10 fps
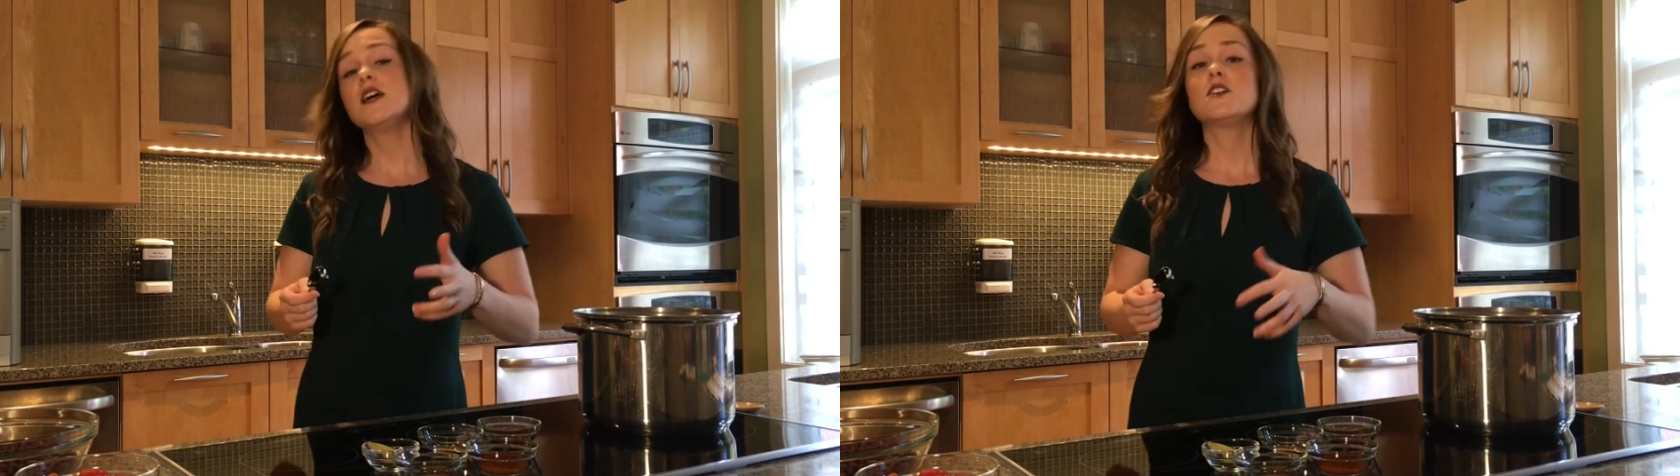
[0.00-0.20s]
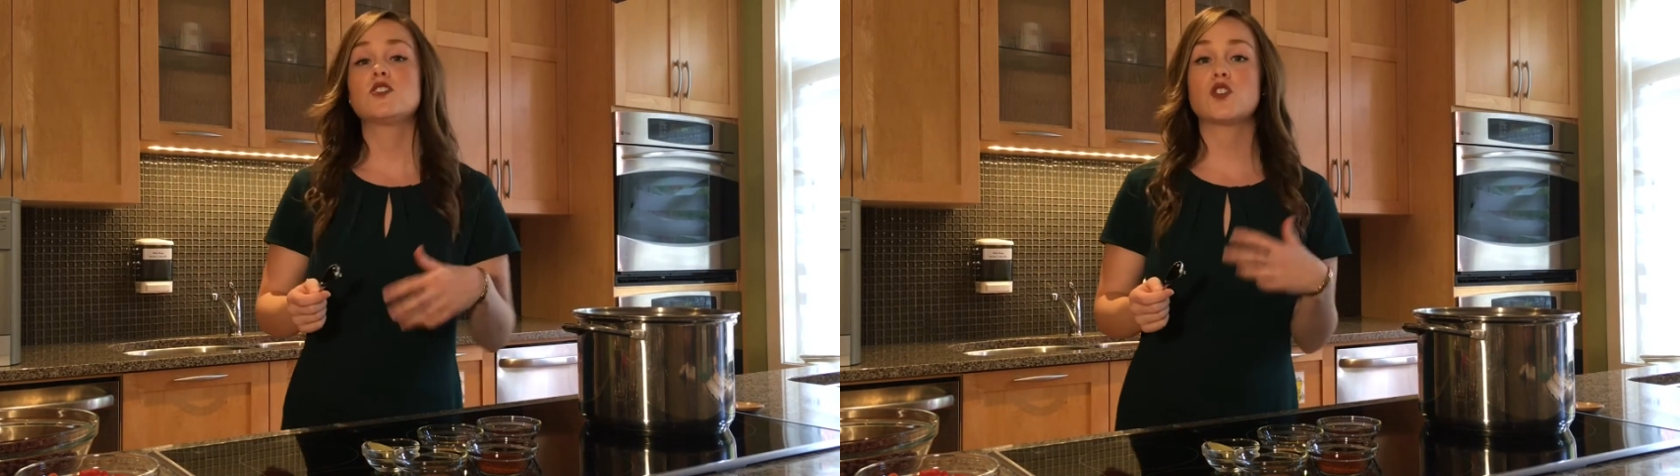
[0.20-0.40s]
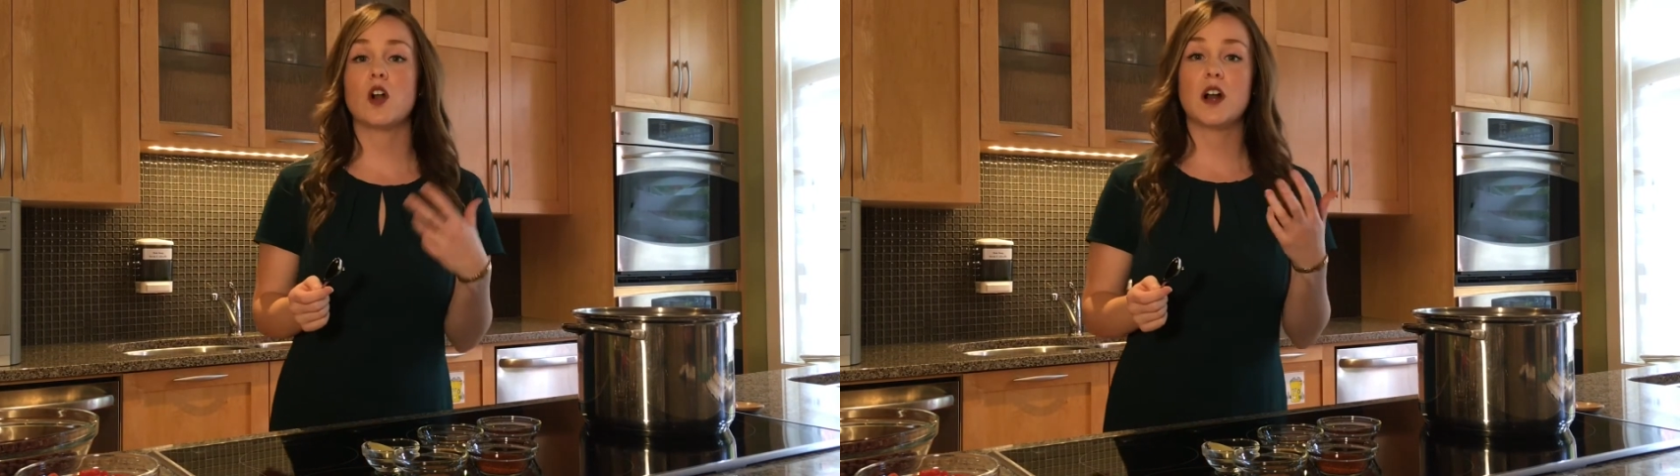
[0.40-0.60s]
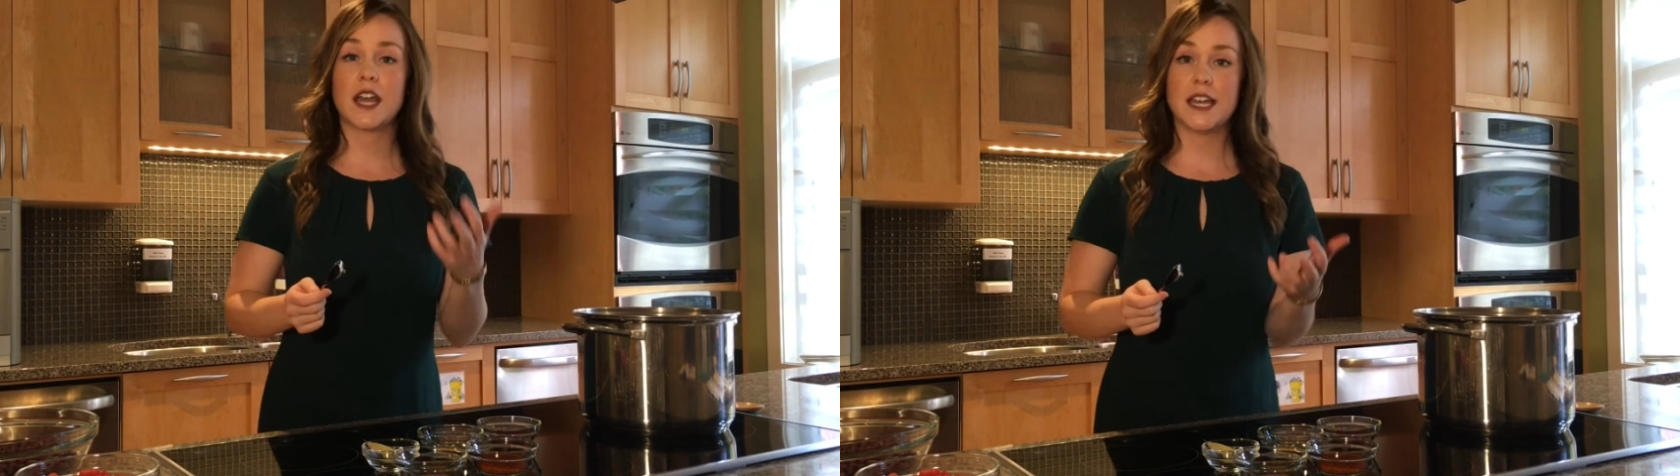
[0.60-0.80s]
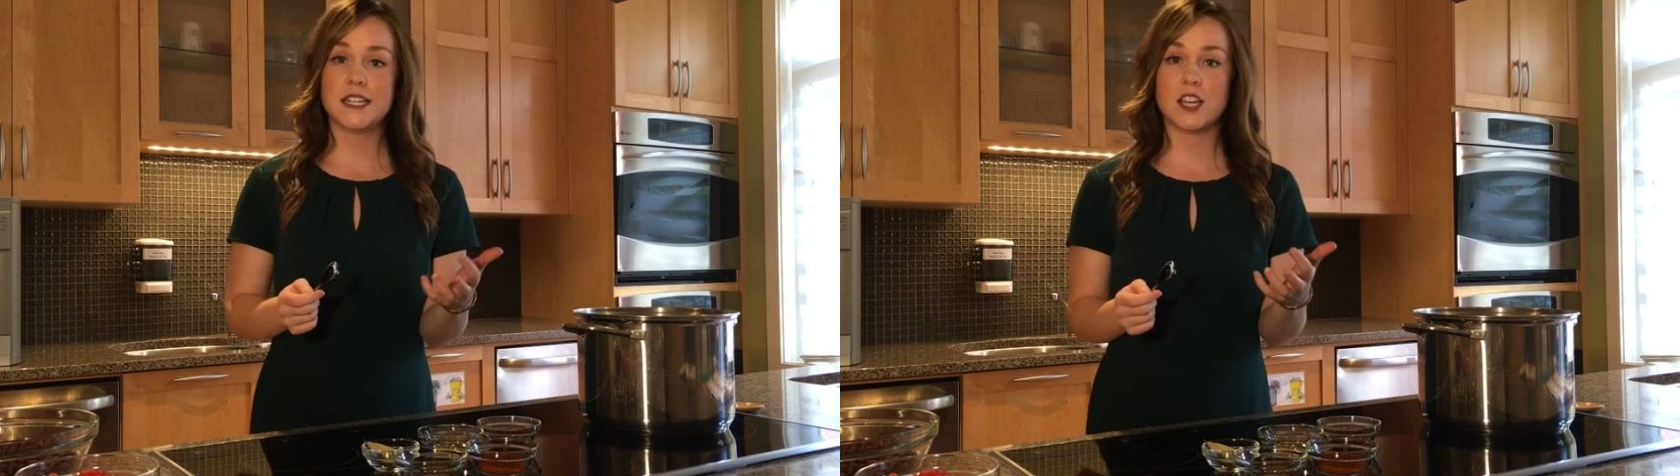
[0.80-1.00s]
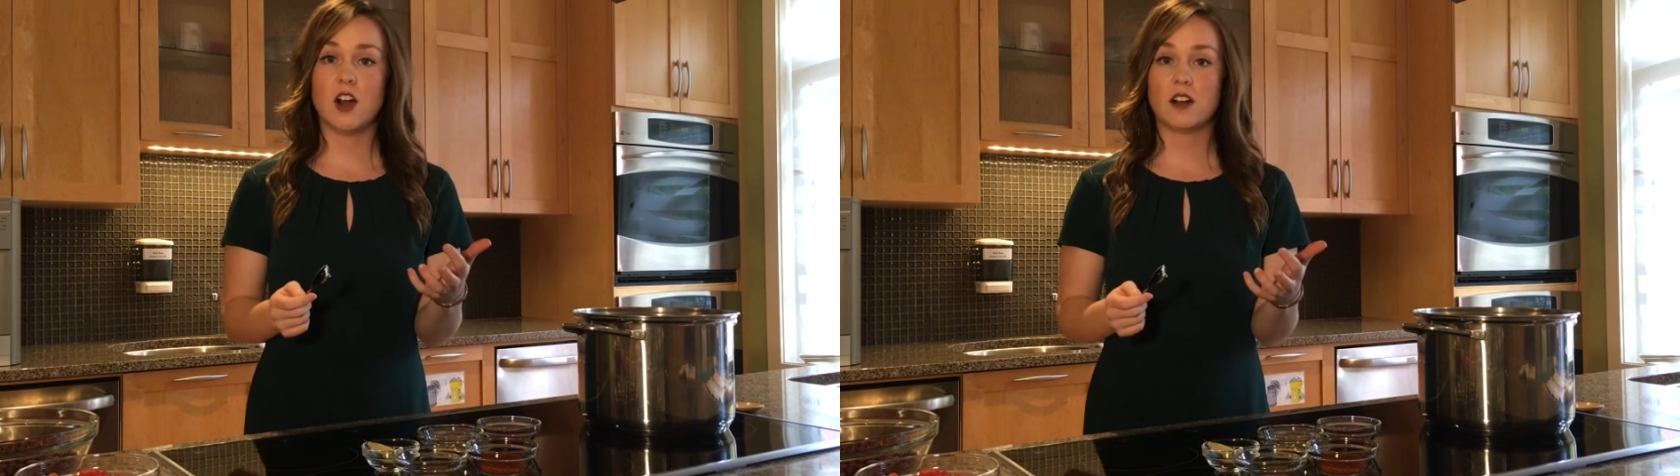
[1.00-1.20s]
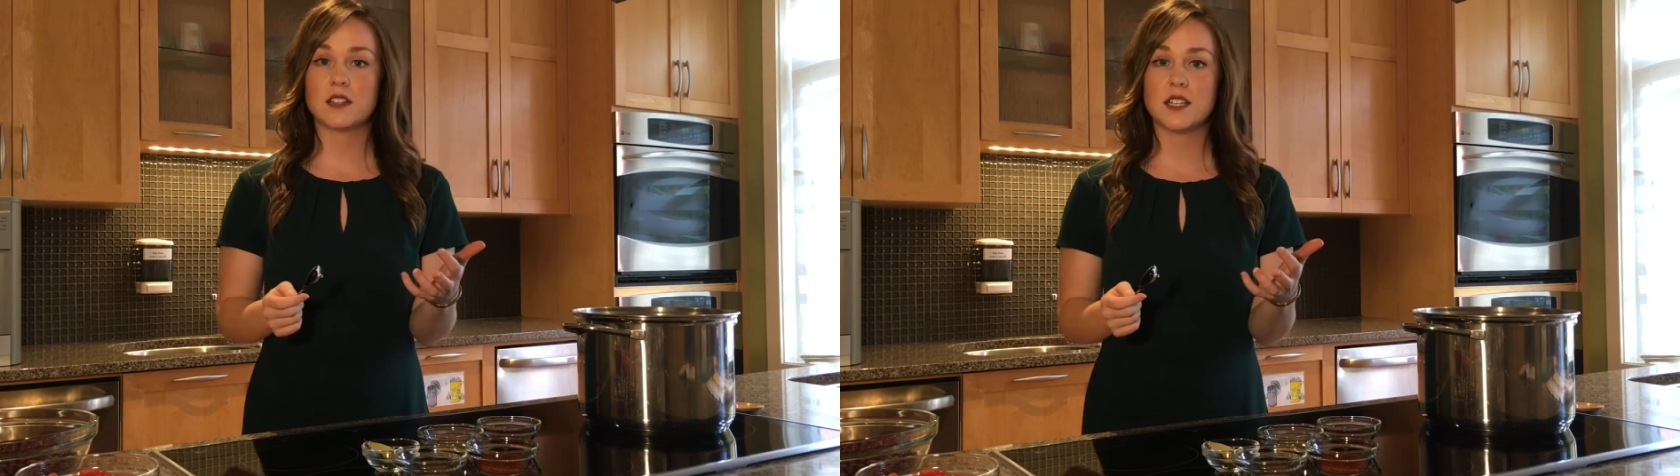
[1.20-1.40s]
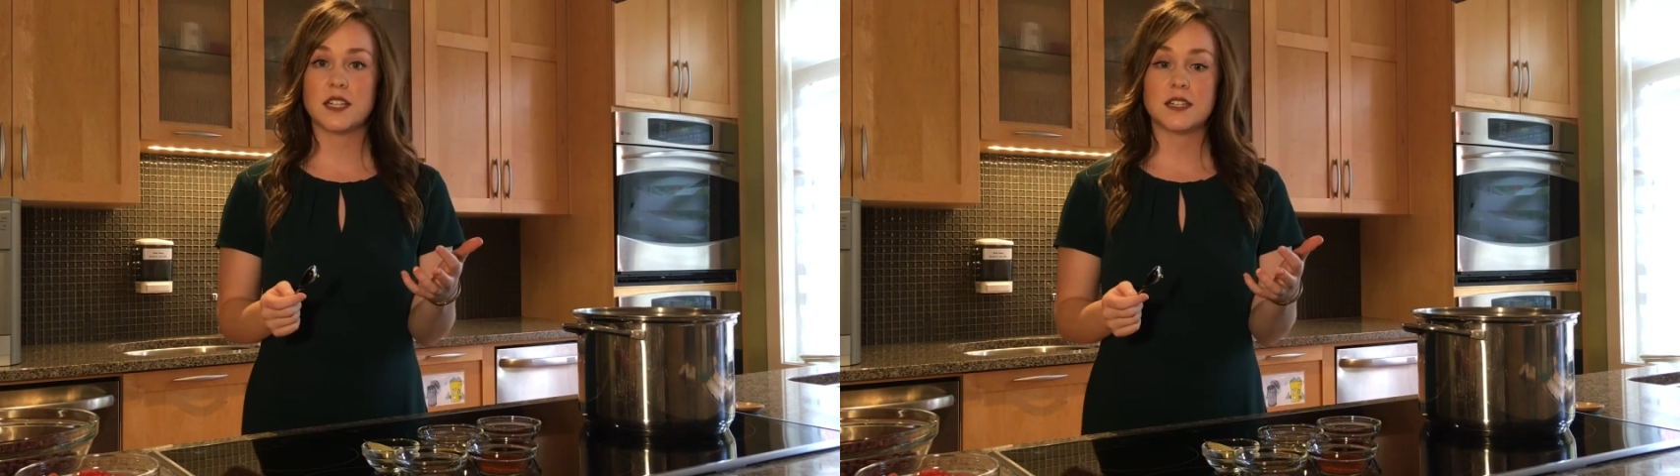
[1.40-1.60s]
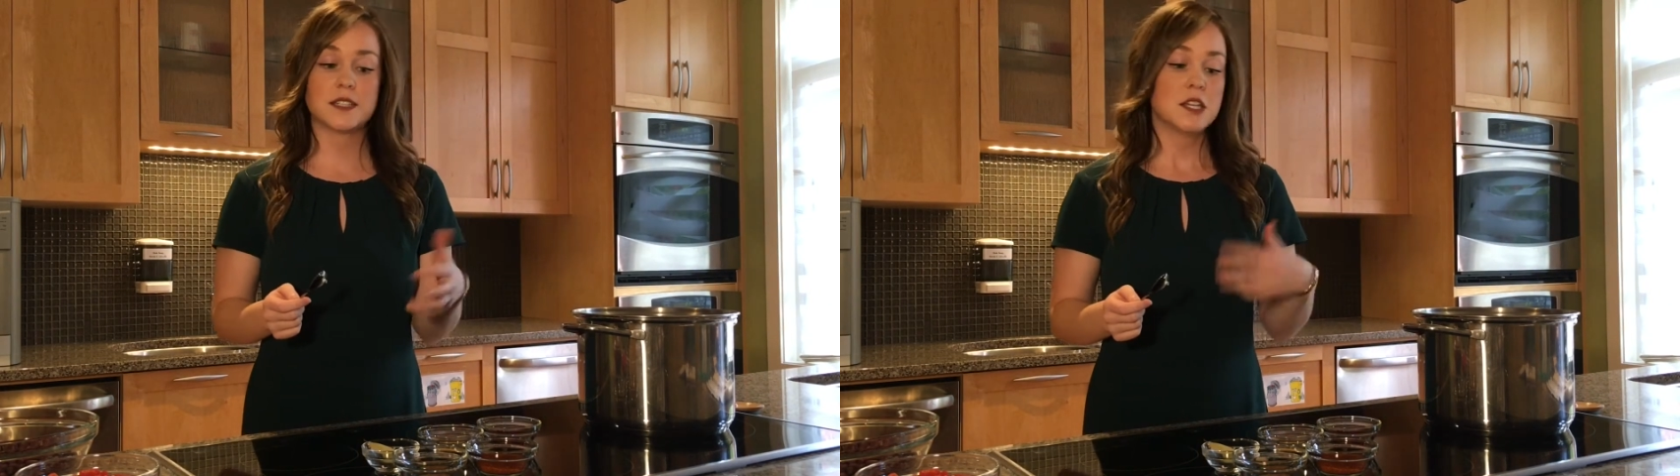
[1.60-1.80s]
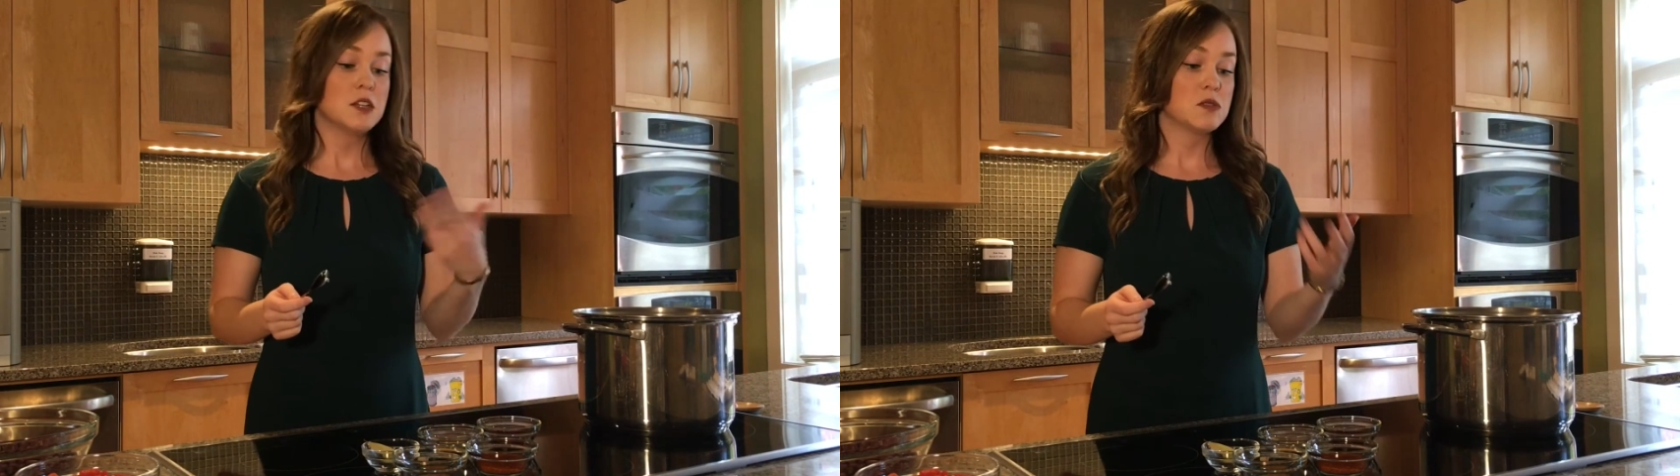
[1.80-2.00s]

strong antioxidants.